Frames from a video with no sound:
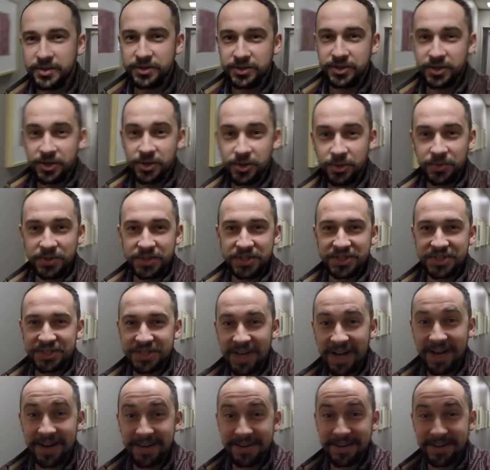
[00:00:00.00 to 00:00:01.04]
So we just
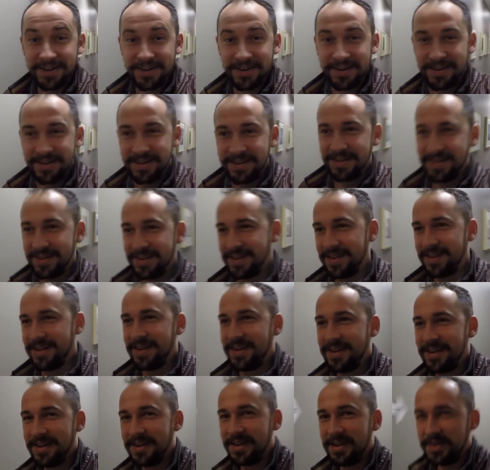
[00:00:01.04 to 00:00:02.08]
got here,
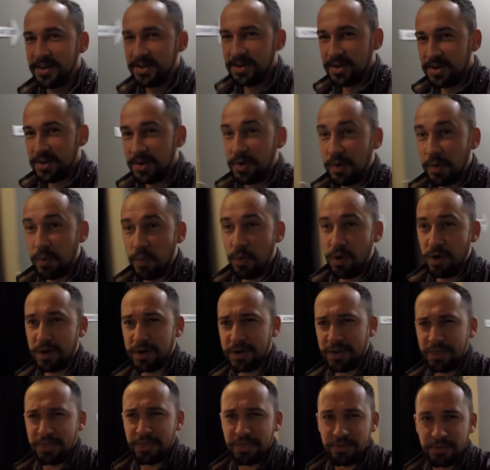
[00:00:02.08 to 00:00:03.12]

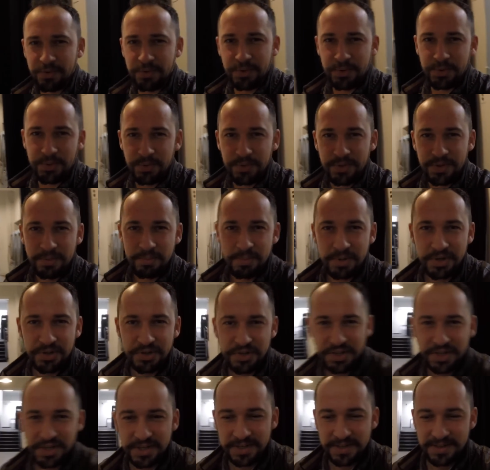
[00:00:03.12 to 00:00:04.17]
walking through the
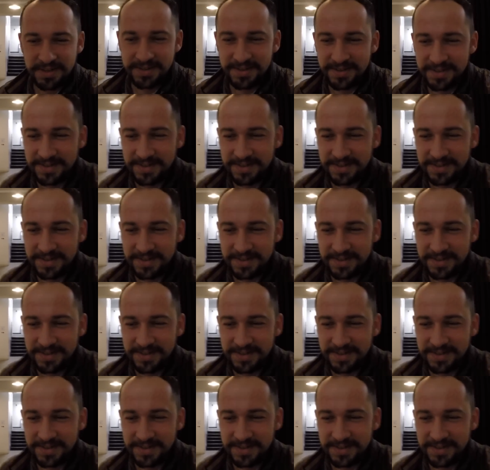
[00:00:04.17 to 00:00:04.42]
building.